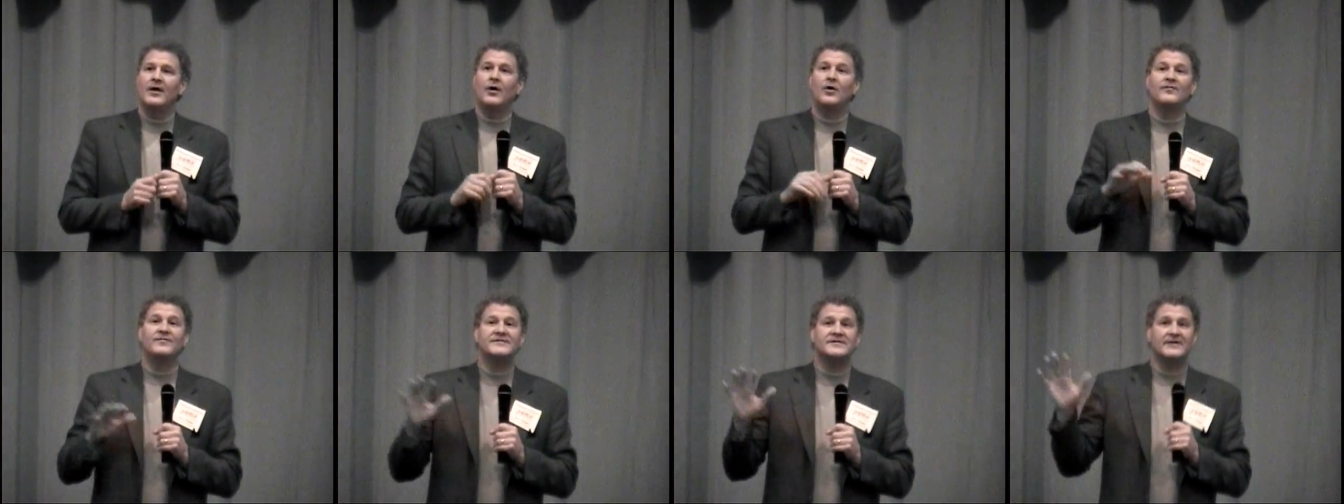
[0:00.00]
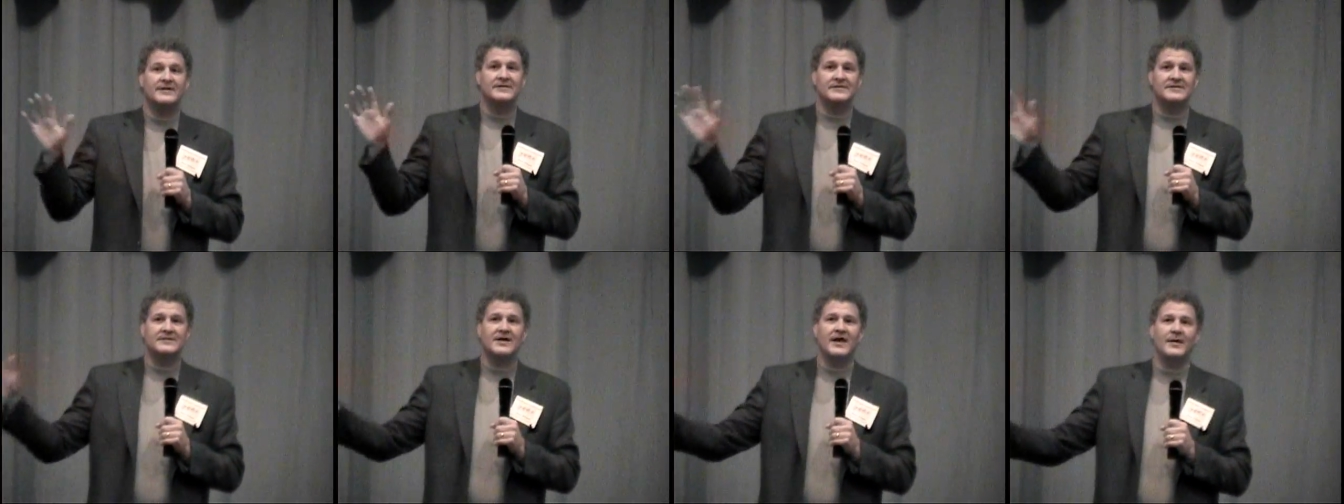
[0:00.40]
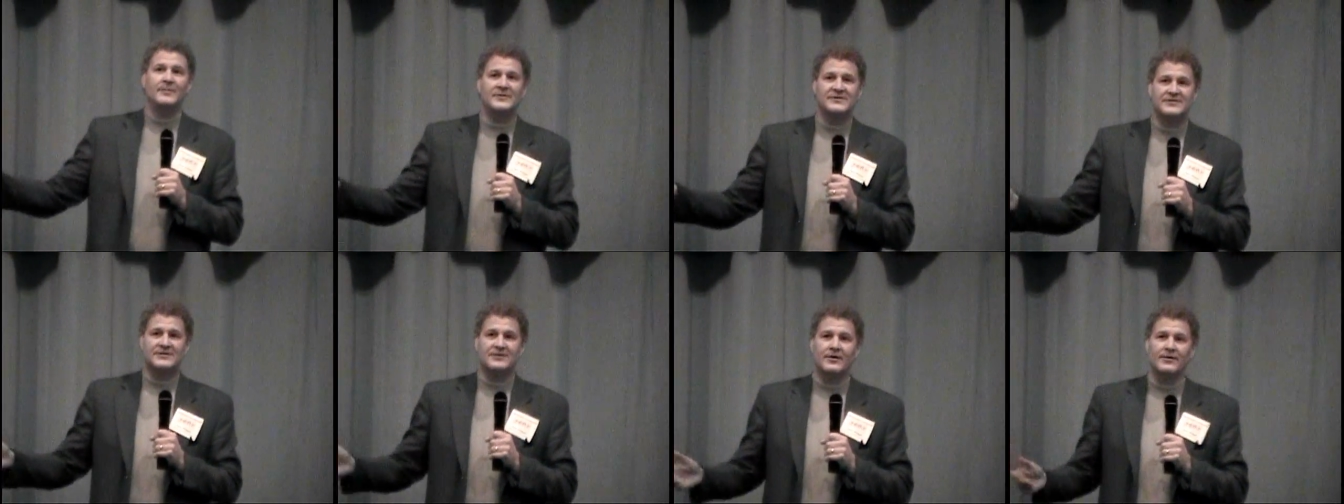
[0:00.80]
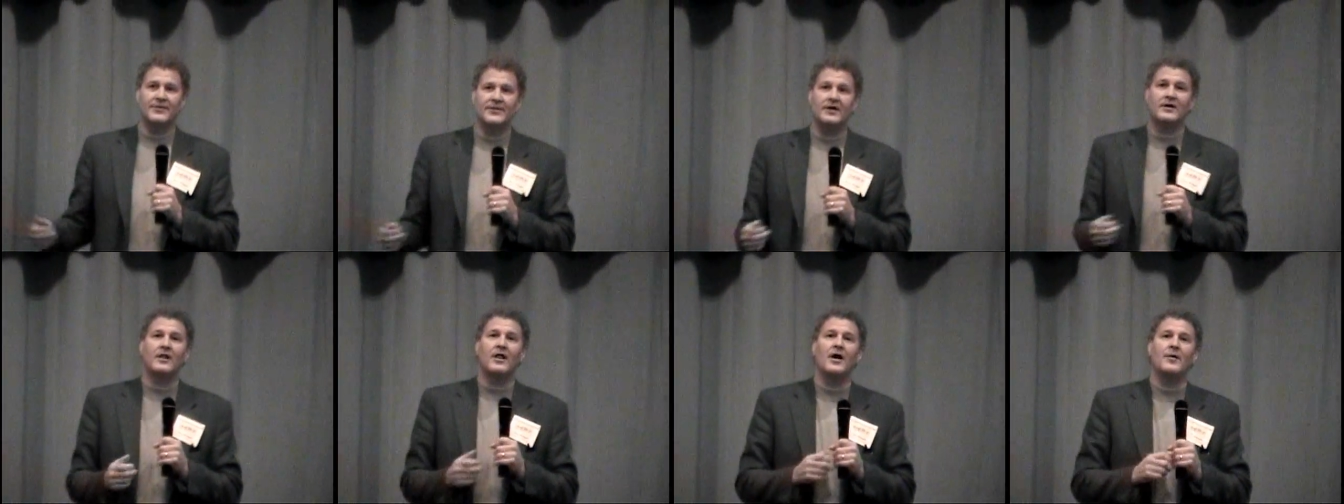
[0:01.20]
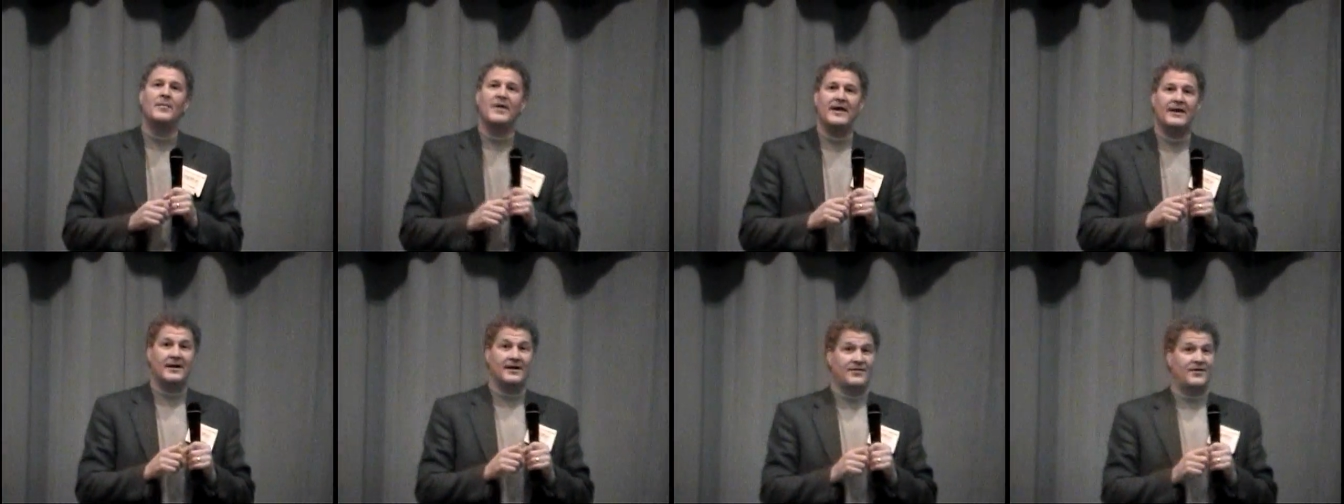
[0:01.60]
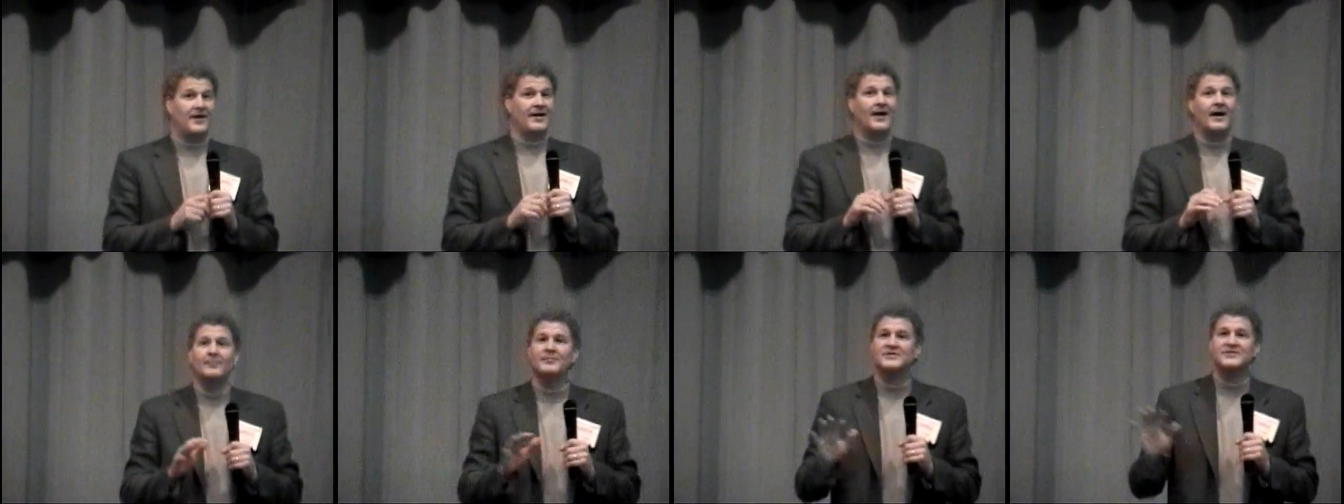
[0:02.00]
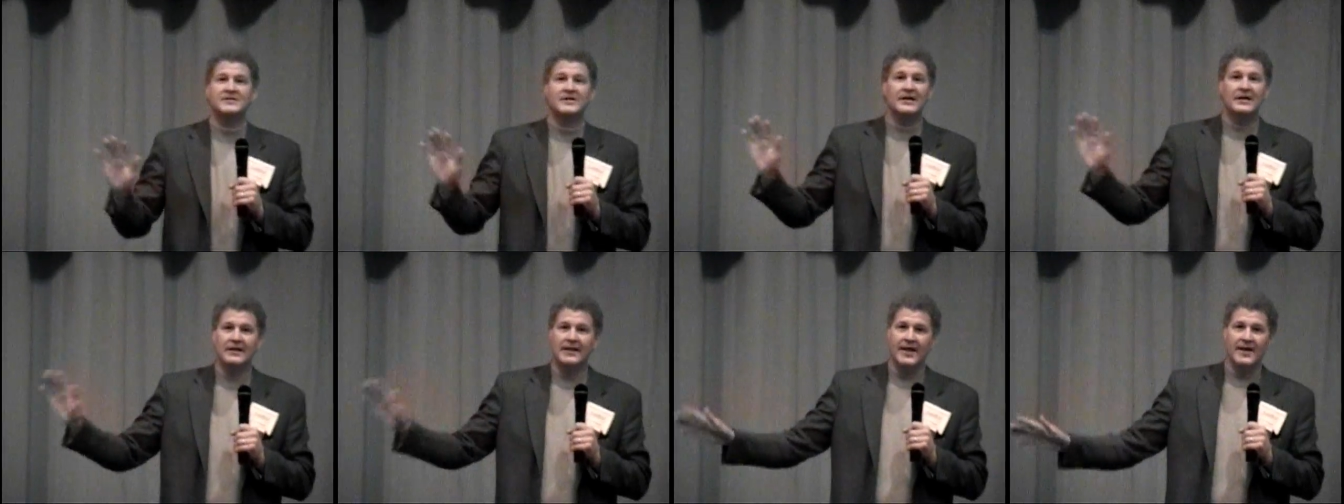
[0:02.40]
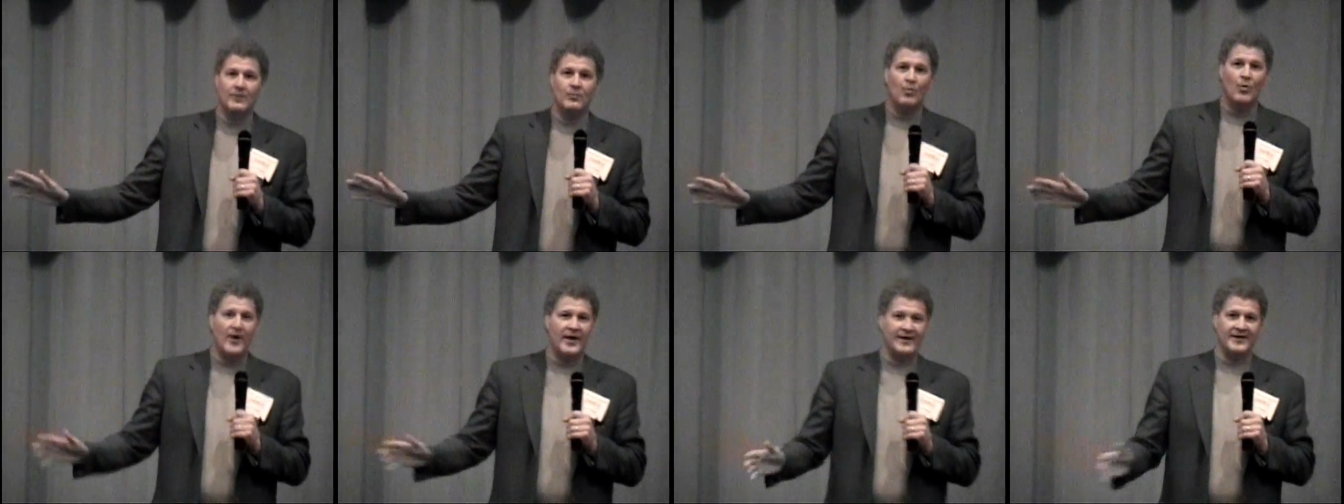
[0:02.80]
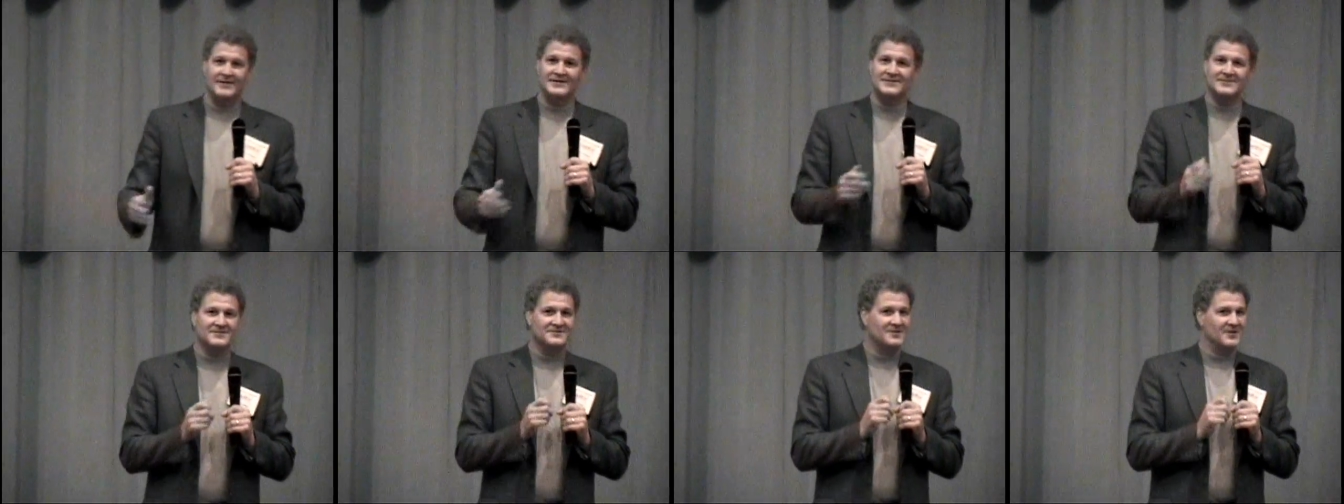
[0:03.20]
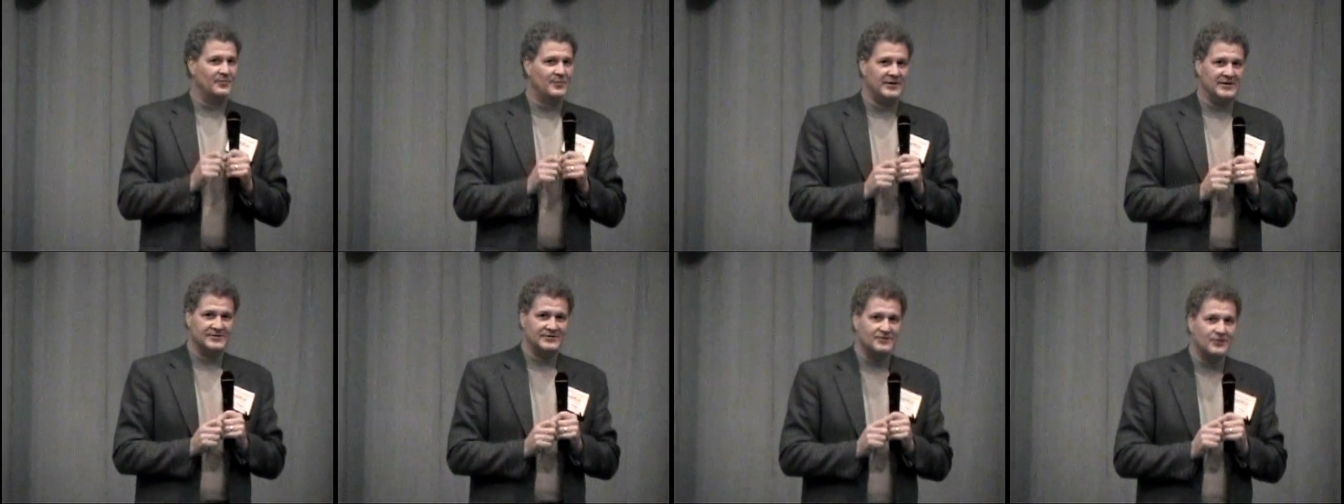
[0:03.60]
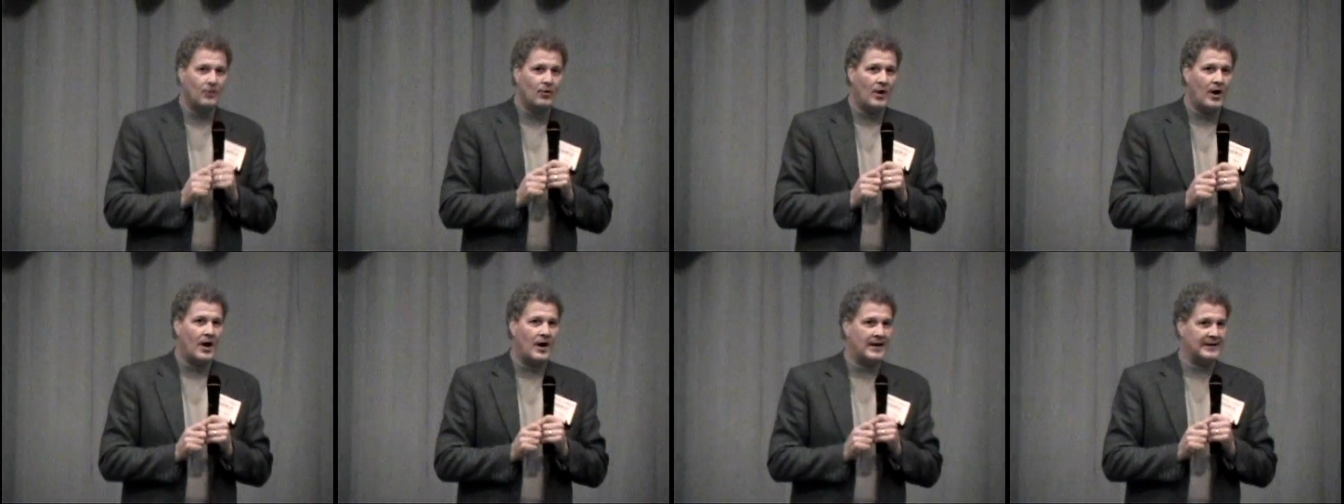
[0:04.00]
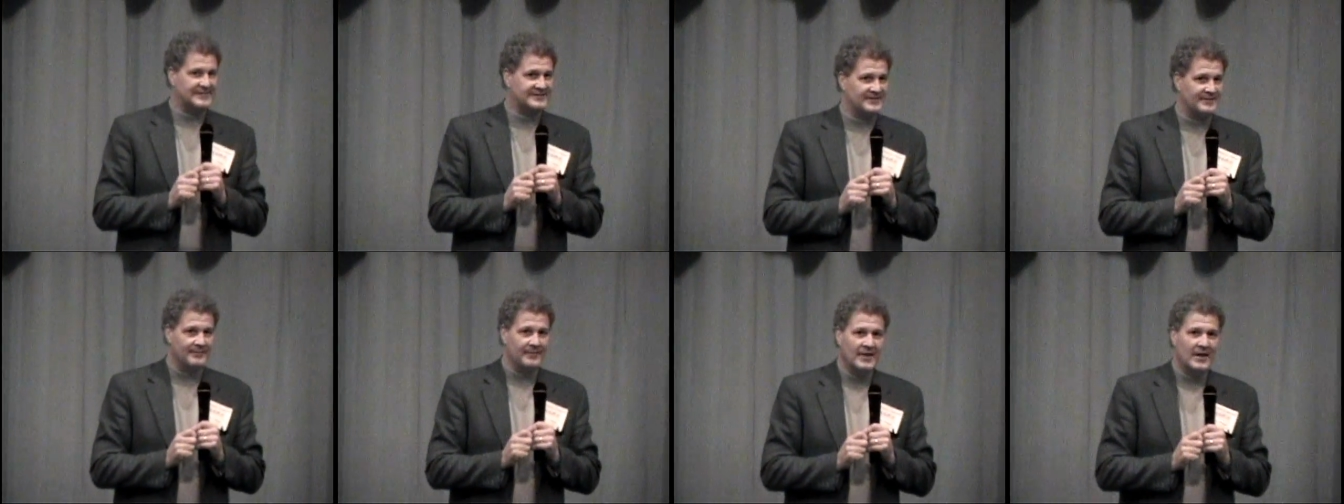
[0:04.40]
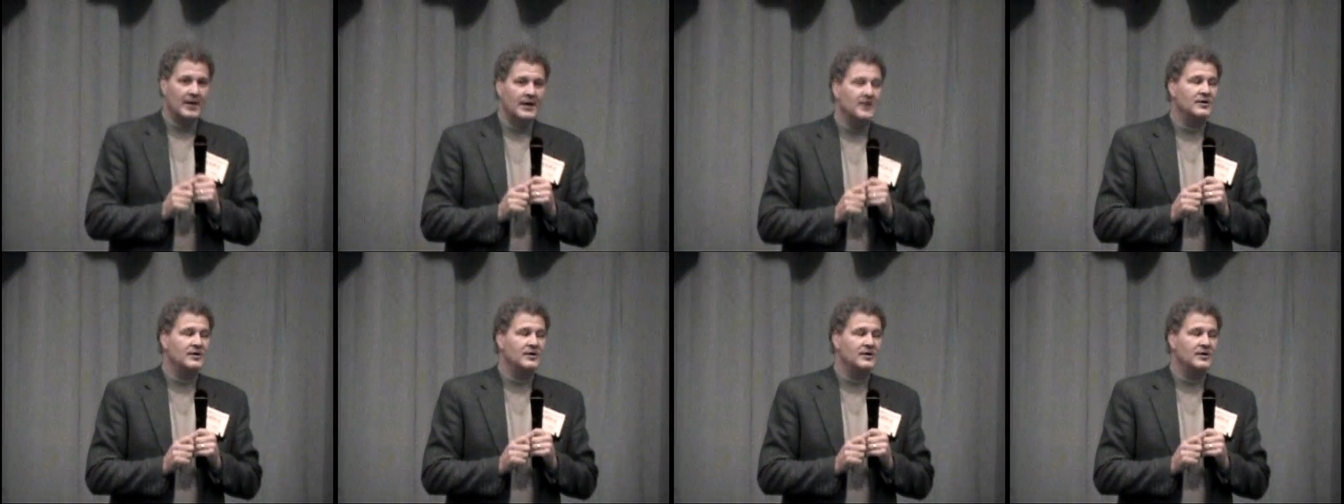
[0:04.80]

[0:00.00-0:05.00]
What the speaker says: All of a sudden it's time to start the club. And I thought, I'm just going to let him wait. This is going to be so awesome.